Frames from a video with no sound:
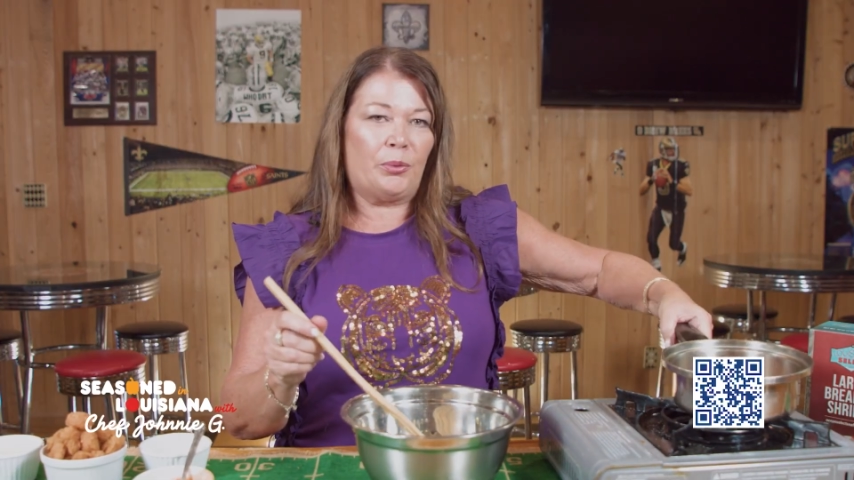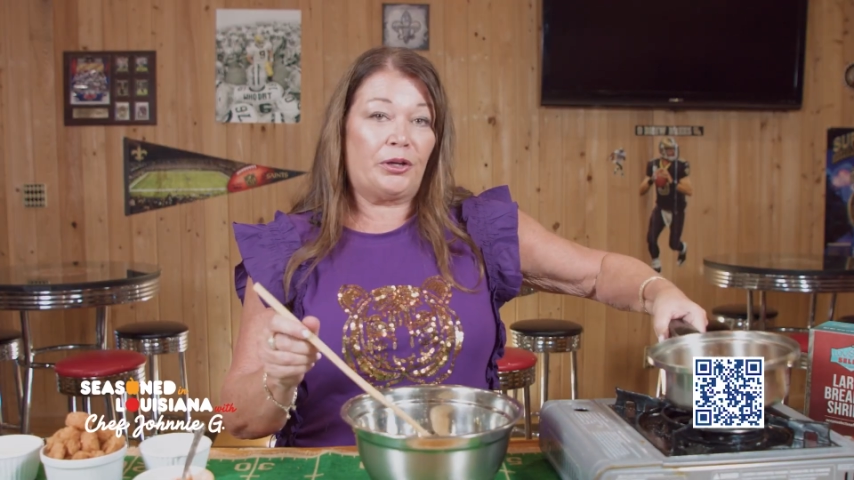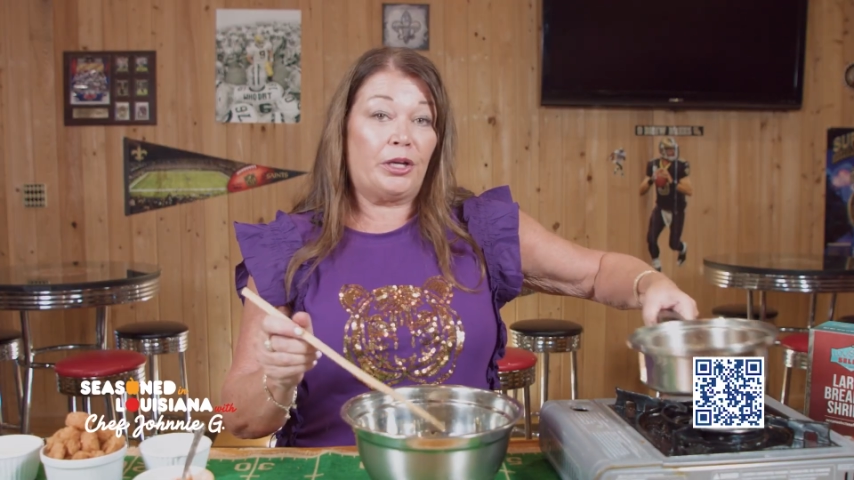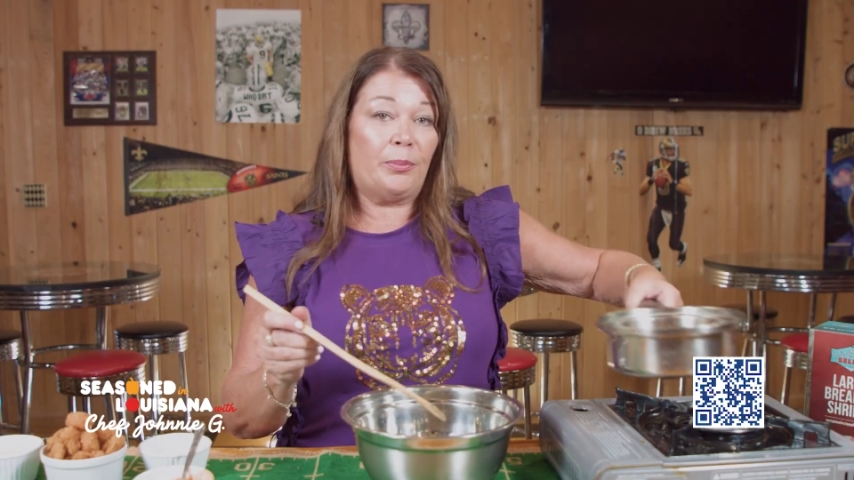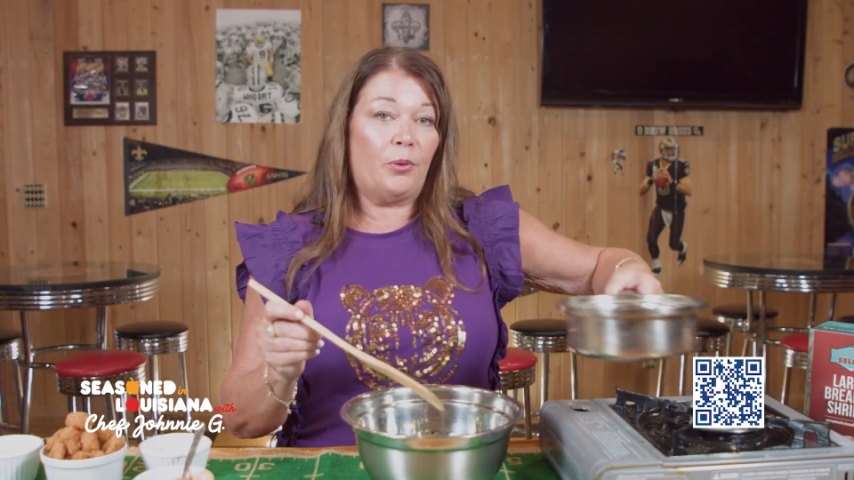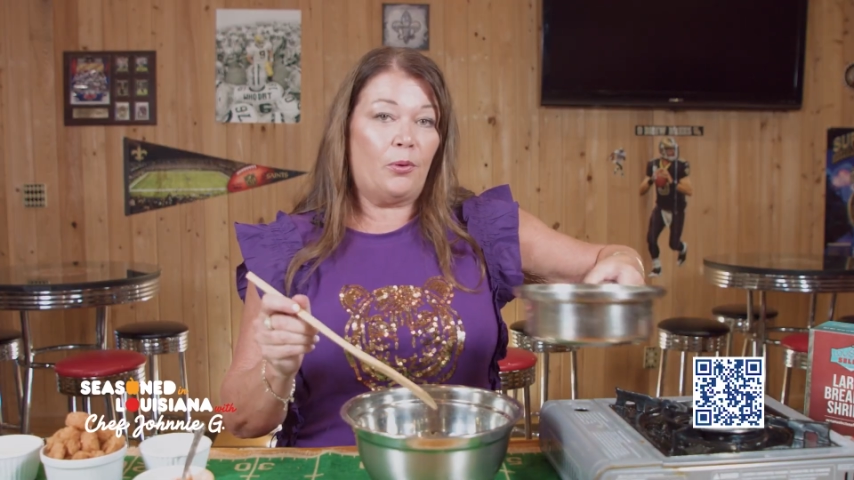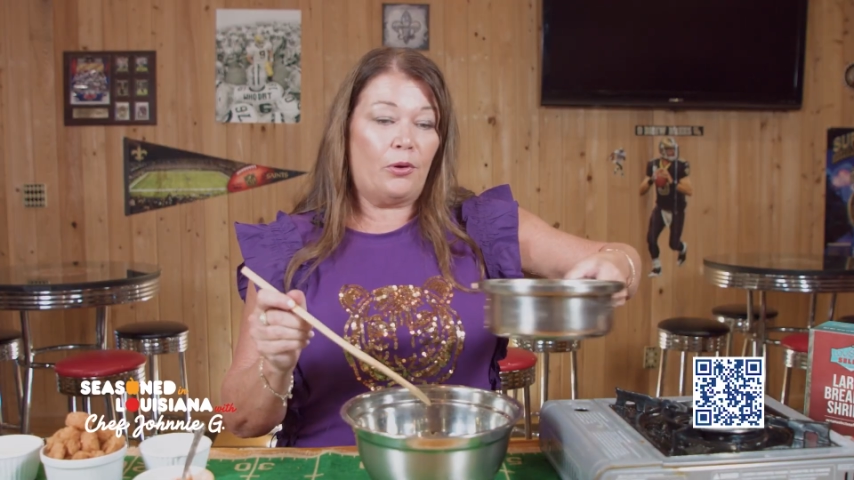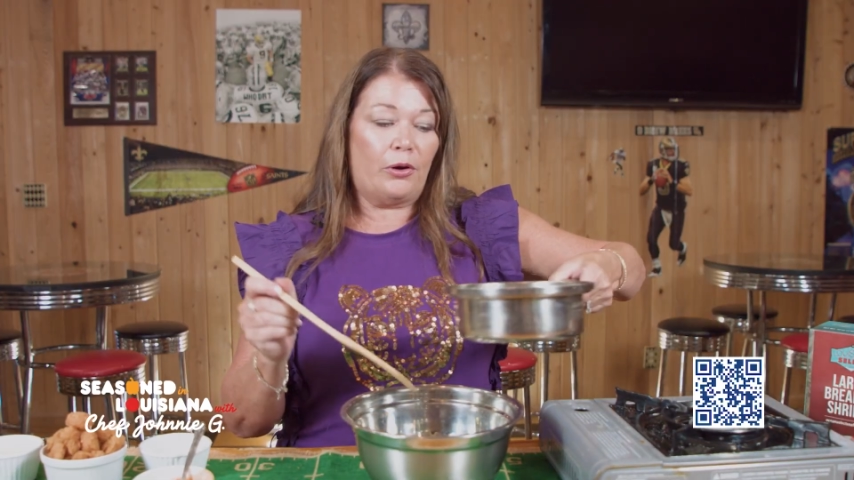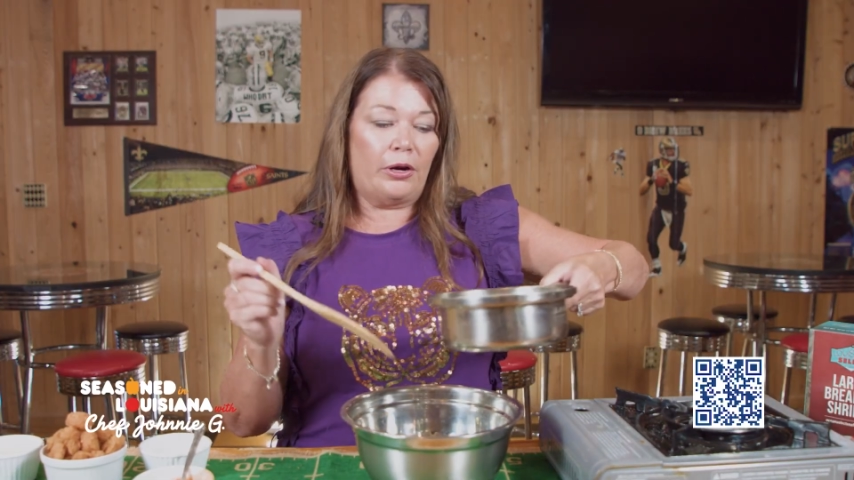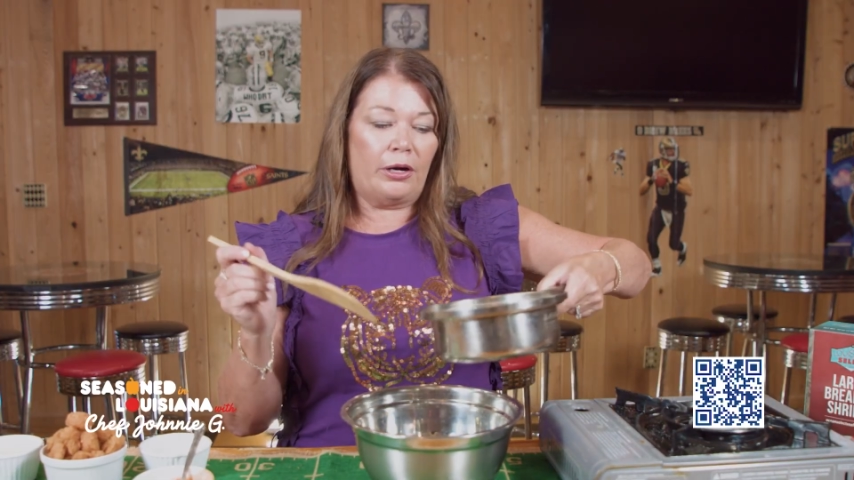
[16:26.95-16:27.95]
we're gonna
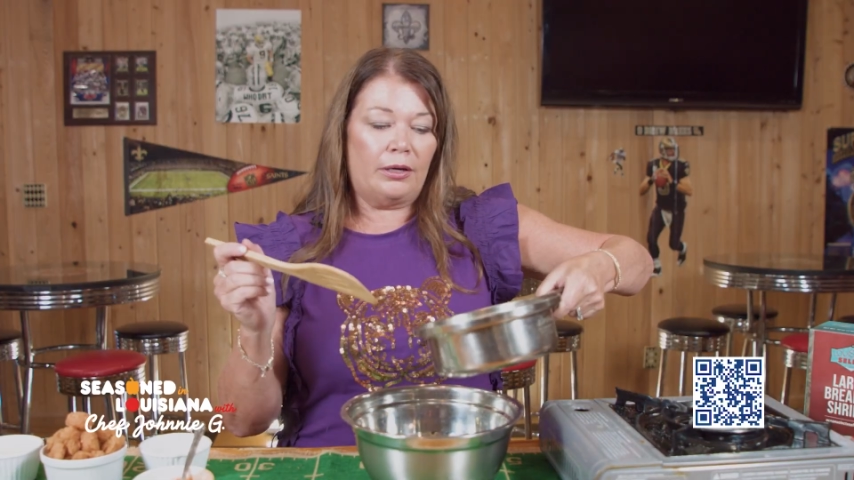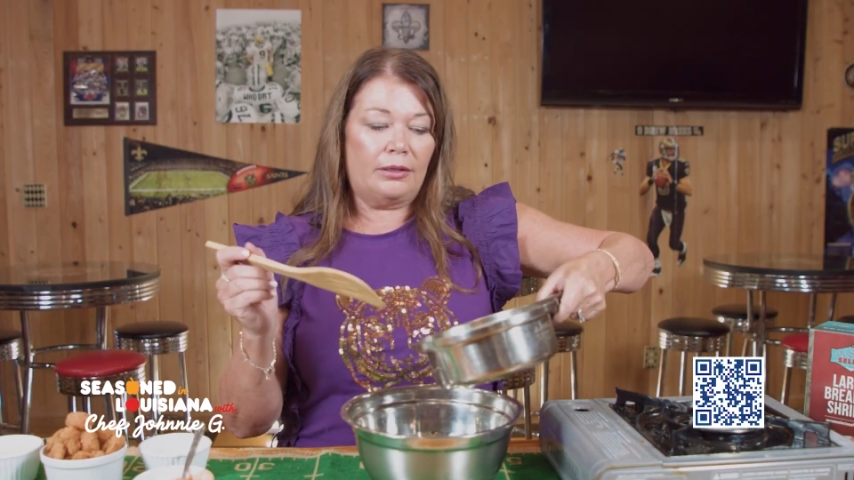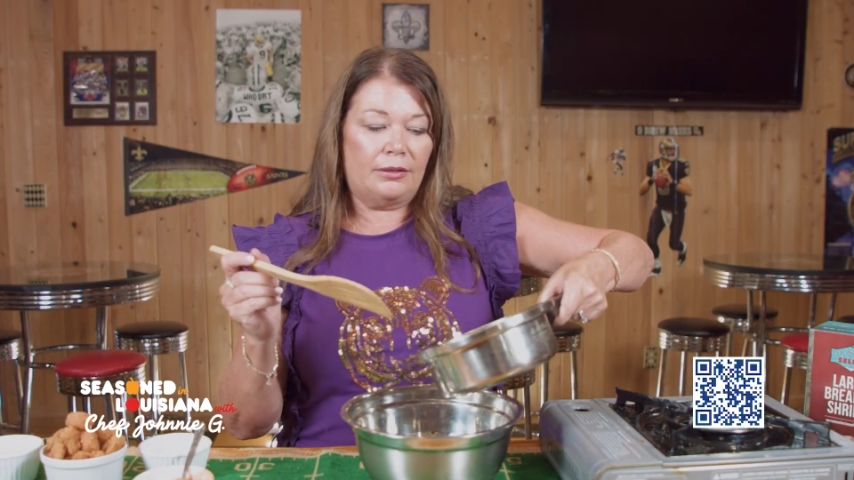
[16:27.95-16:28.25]
pour